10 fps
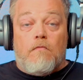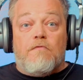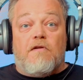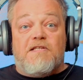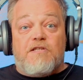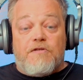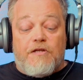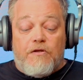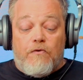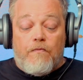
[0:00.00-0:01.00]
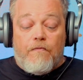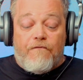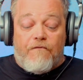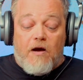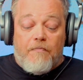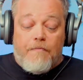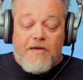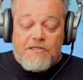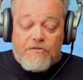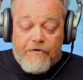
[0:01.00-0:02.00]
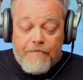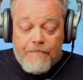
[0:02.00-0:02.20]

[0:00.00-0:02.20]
So let's continue from the mixer